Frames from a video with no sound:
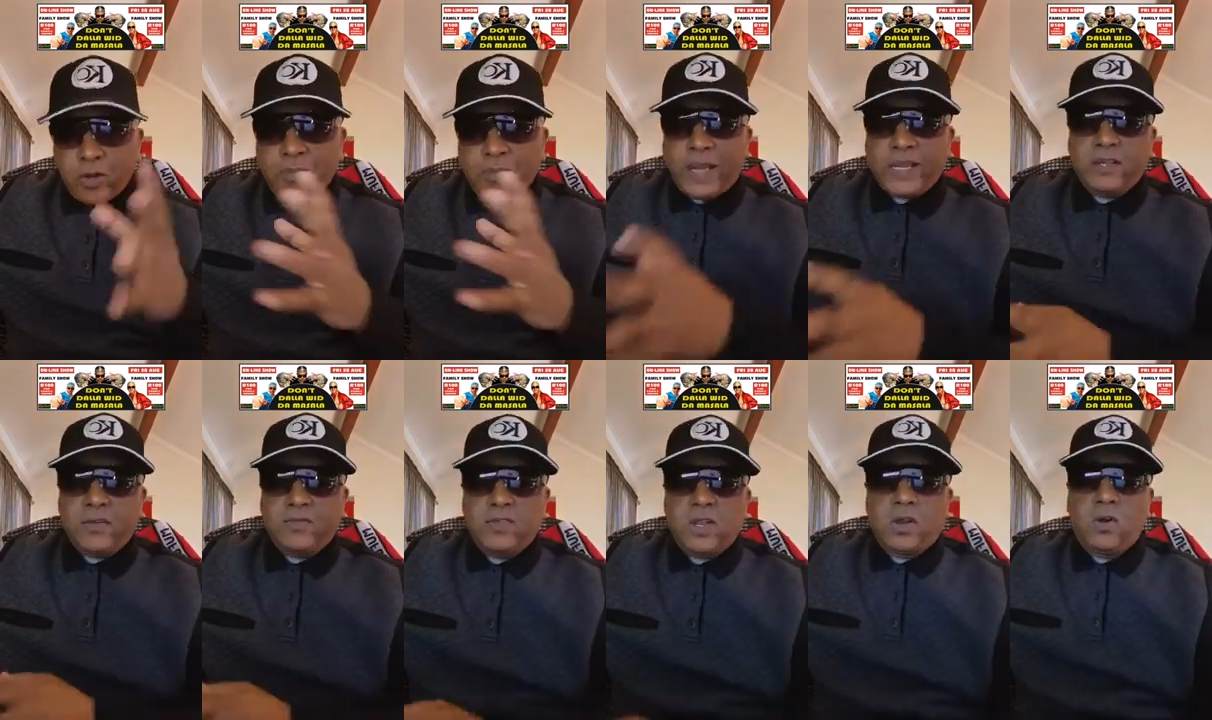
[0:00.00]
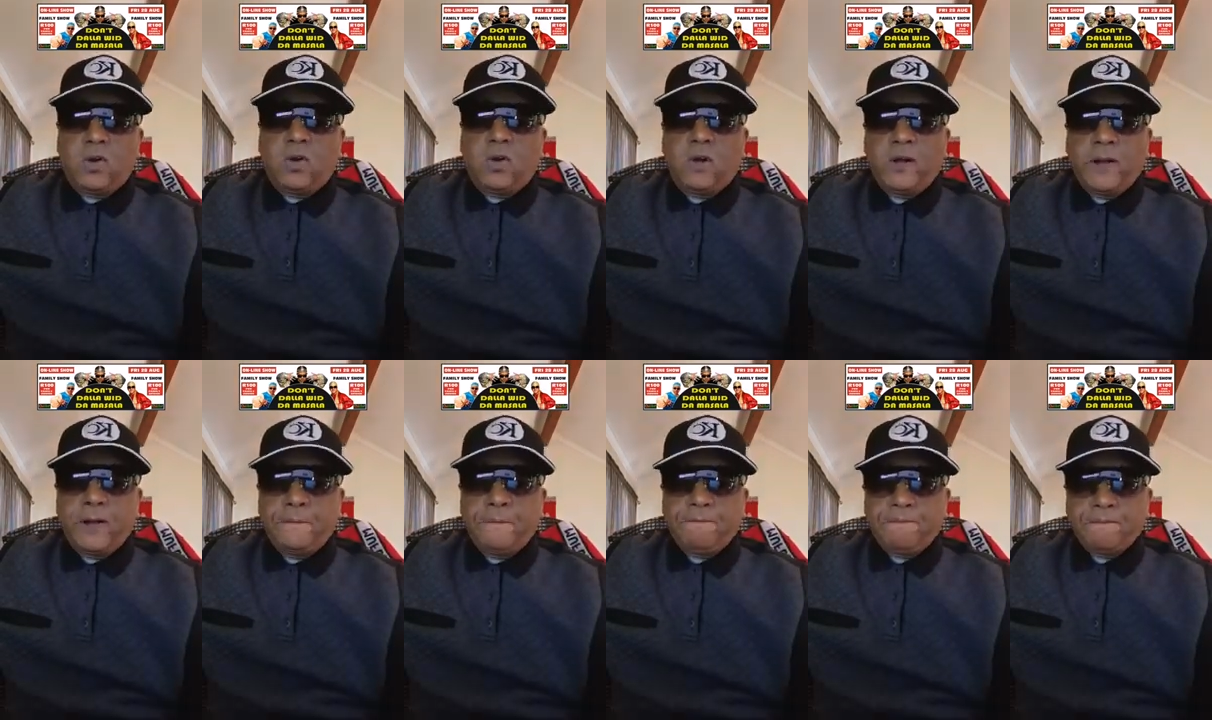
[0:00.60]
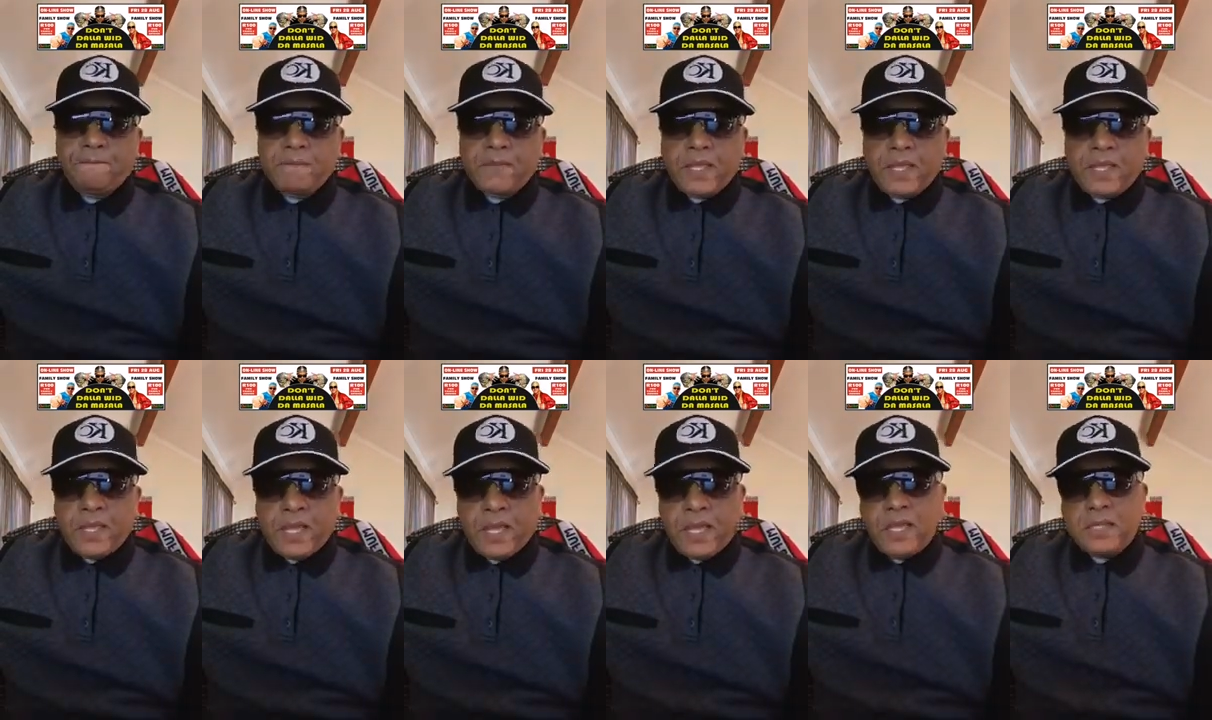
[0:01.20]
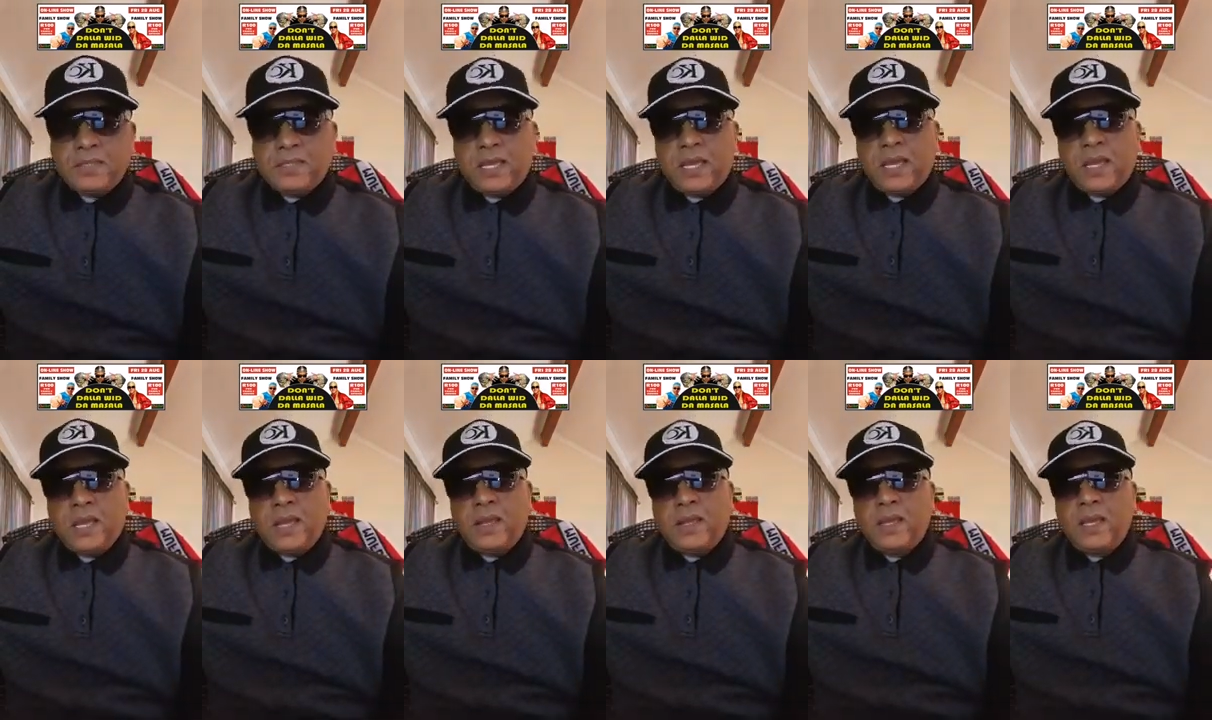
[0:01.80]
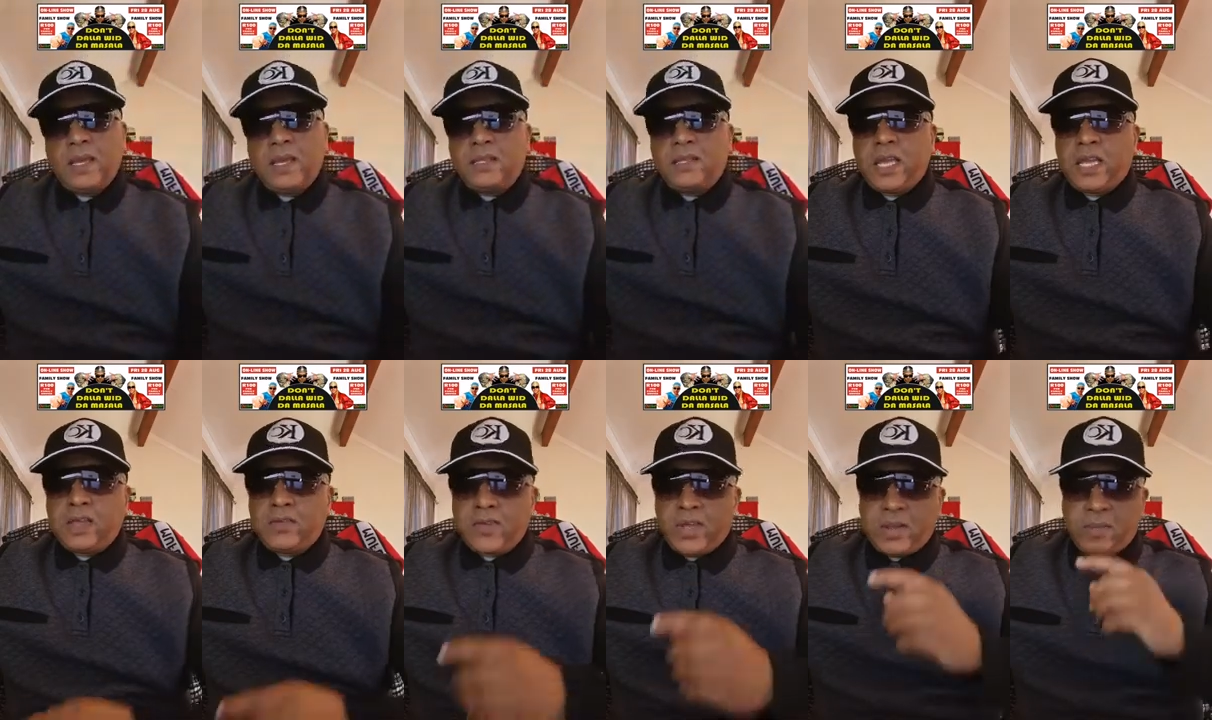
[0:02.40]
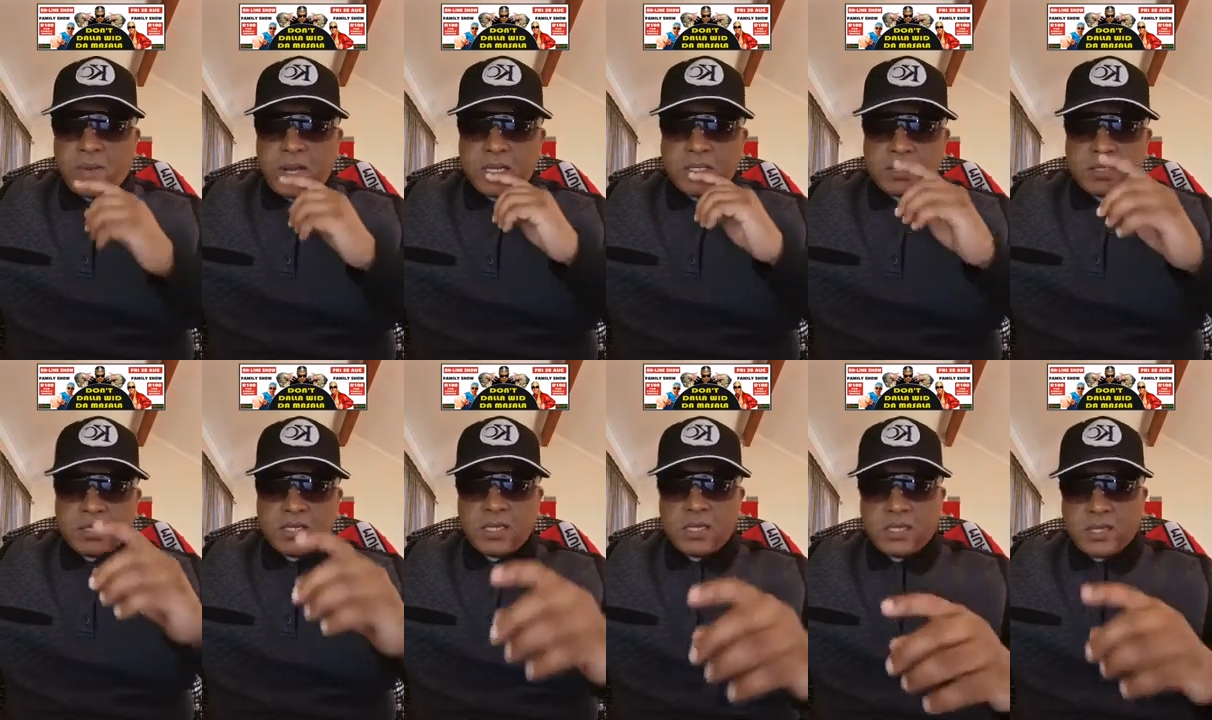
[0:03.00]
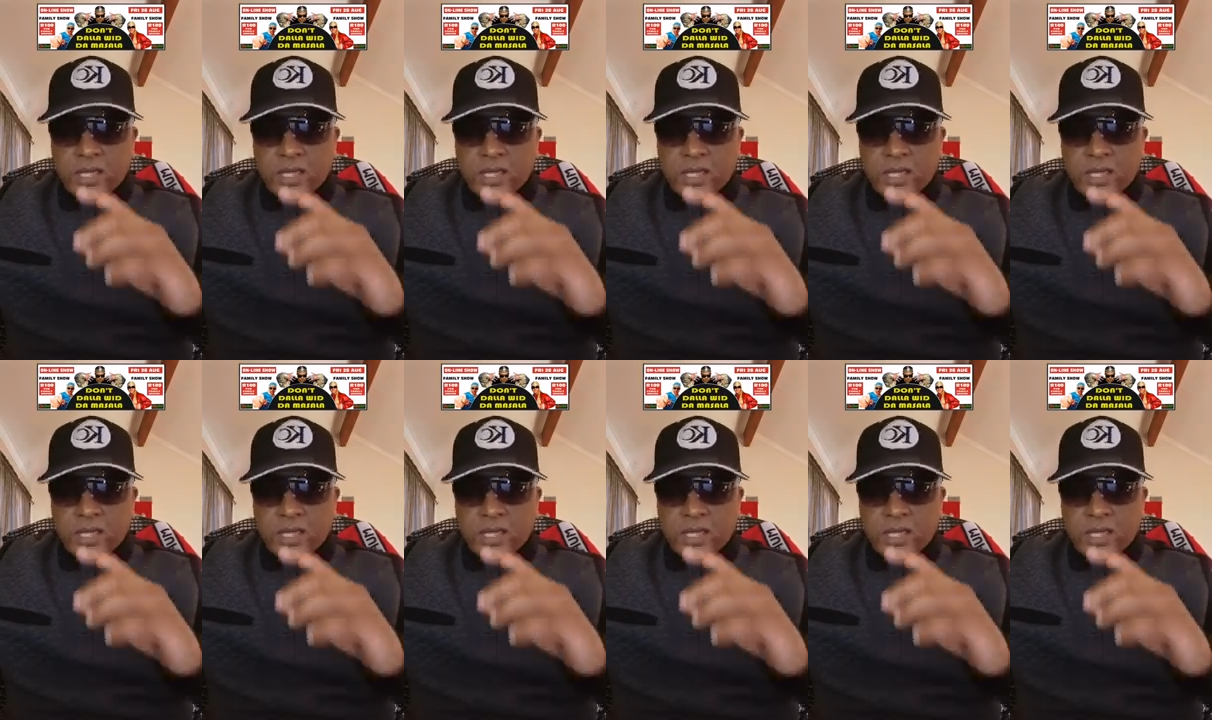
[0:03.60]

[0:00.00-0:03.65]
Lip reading: of the law. Yes. Thank you very much.